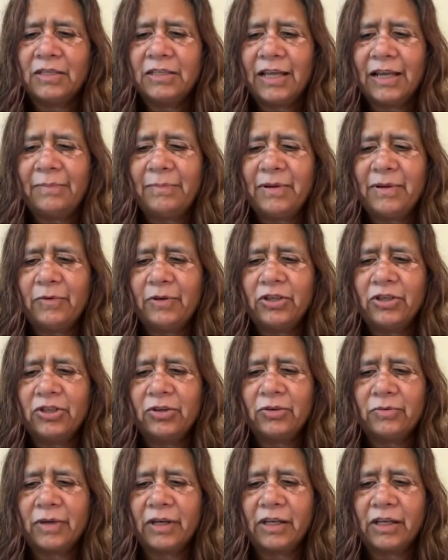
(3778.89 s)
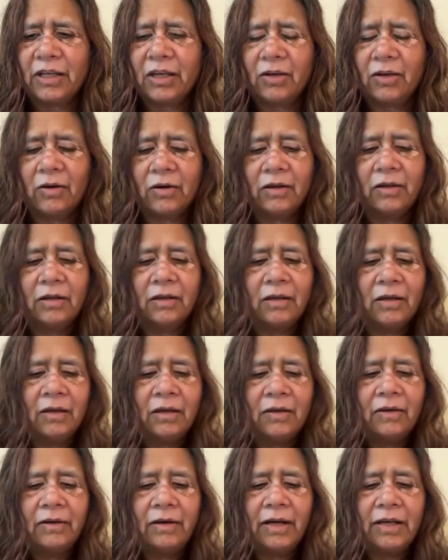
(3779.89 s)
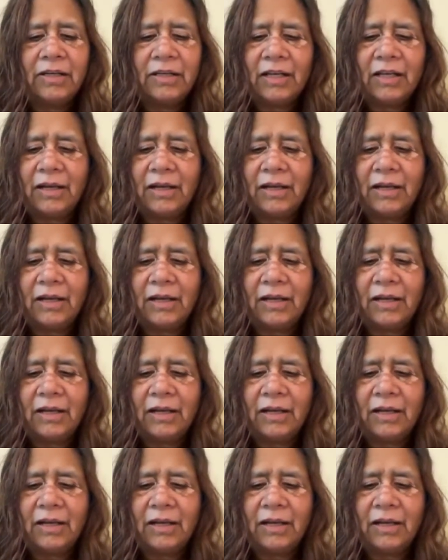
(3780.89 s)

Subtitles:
Tell me what you're working on, right?